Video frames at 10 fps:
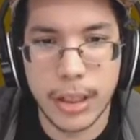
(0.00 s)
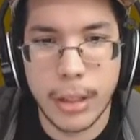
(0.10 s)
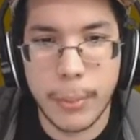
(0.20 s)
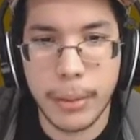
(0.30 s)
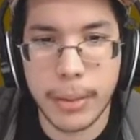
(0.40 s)

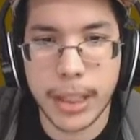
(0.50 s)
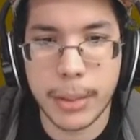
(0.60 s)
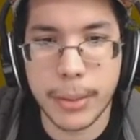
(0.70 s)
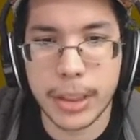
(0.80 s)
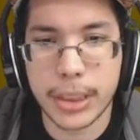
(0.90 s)
People
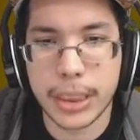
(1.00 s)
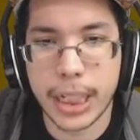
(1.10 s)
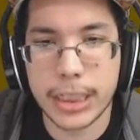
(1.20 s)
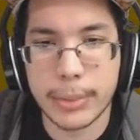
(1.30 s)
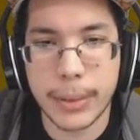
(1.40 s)
come here to
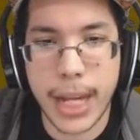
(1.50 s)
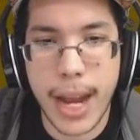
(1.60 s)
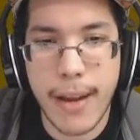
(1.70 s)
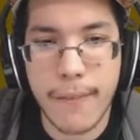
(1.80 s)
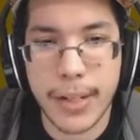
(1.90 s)
challenge me
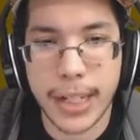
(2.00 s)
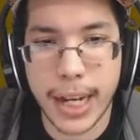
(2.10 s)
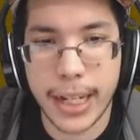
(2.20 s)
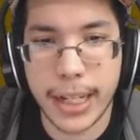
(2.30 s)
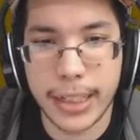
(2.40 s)
every
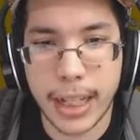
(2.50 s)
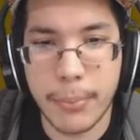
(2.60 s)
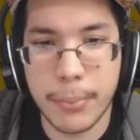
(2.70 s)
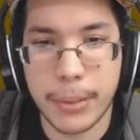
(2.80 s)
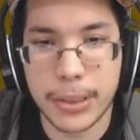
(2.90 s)
day, and
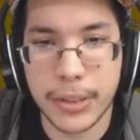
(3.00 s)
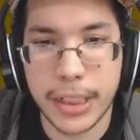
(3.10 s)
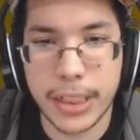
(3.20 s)
I'm best rate in